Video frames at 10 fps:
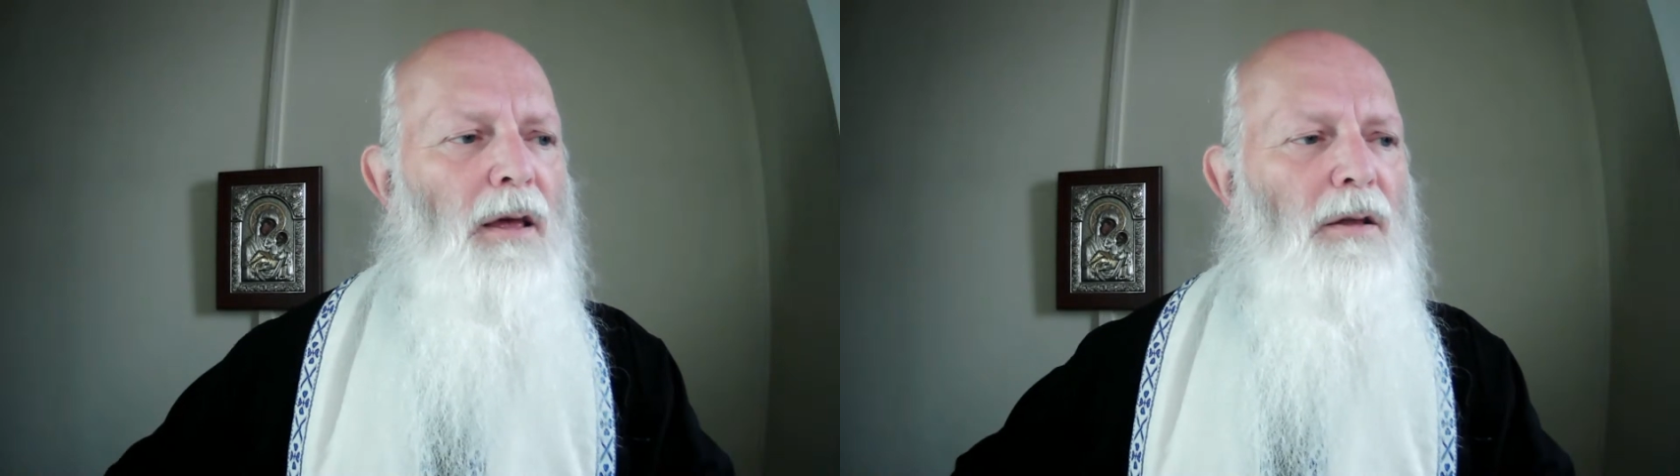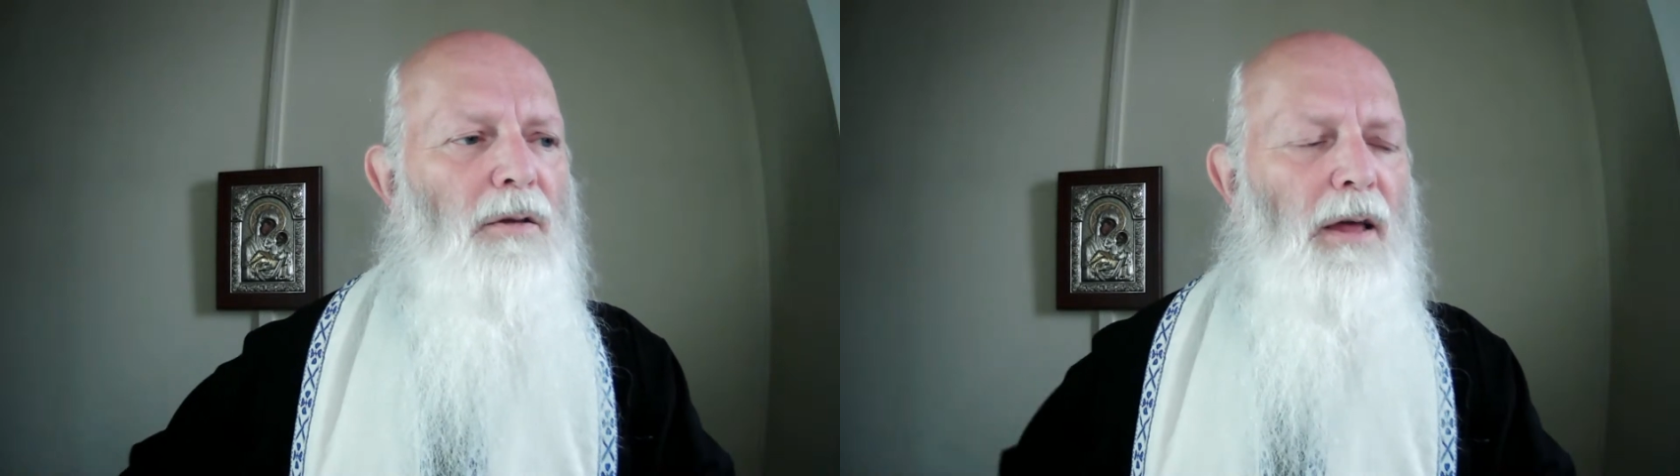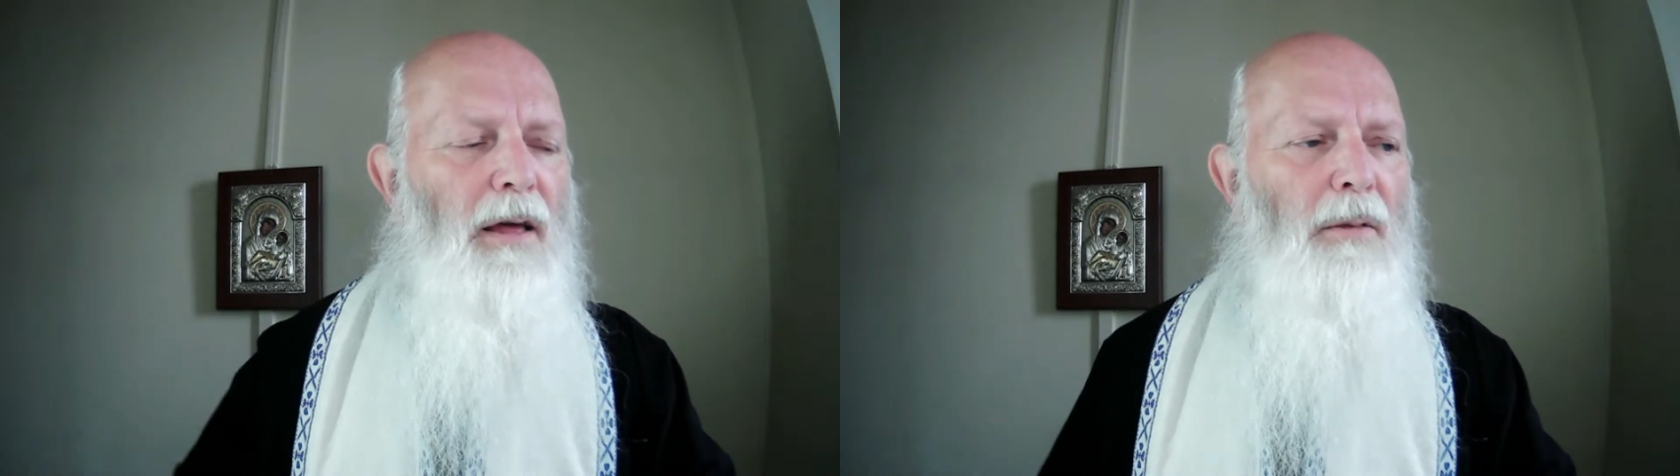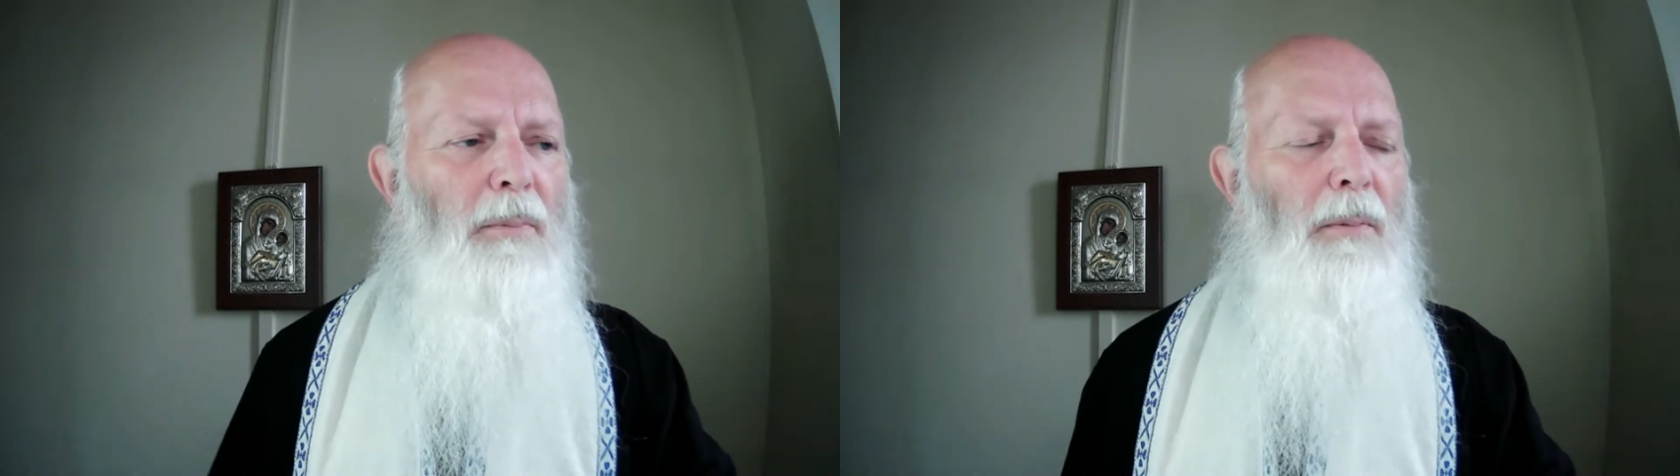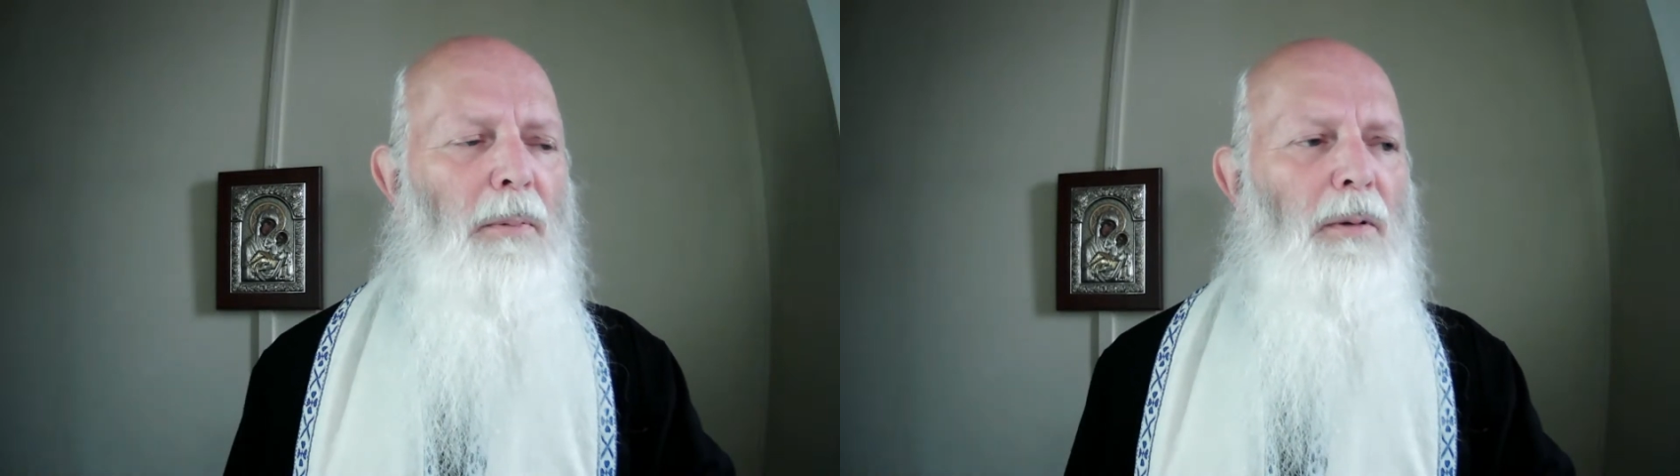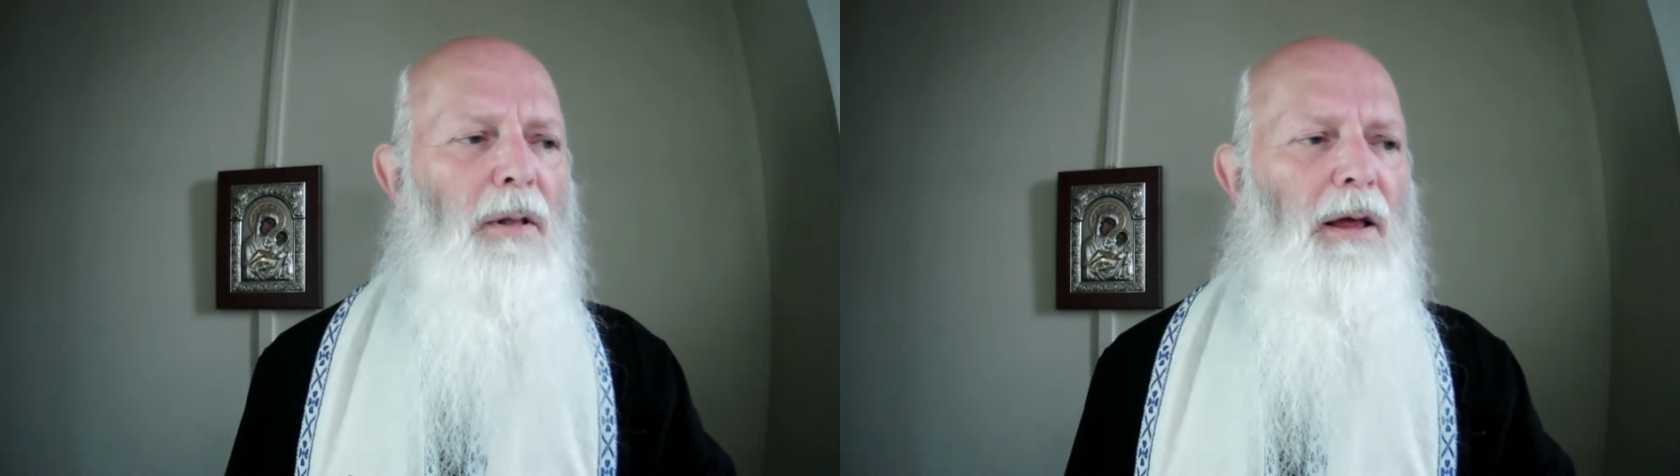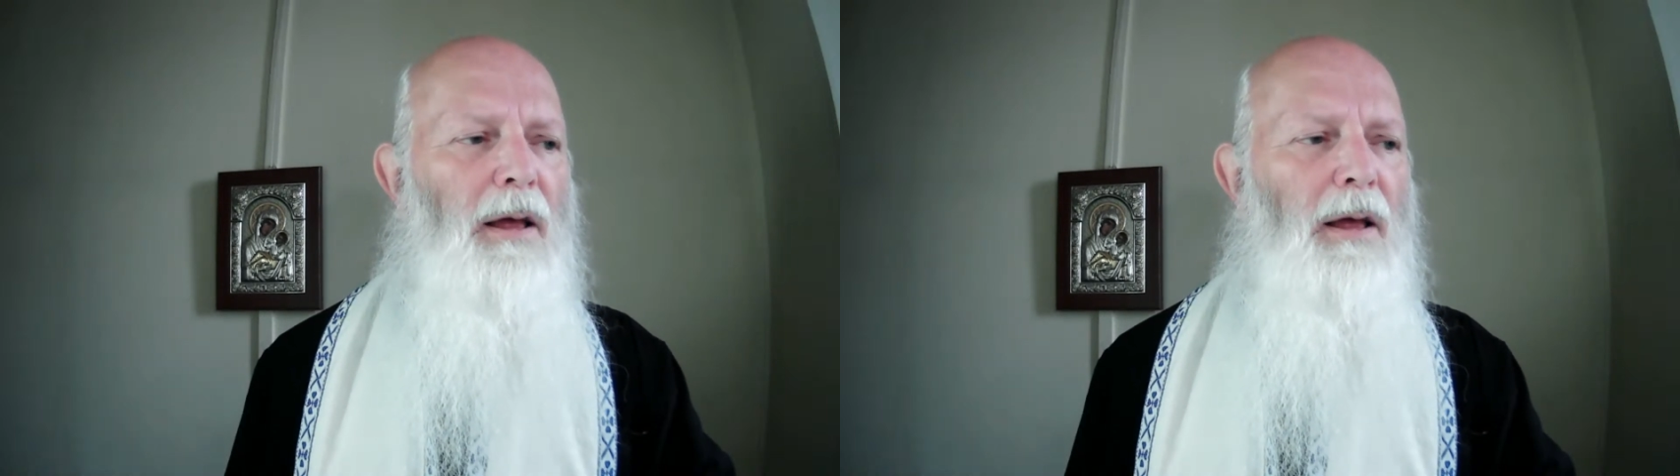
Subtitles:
to the other people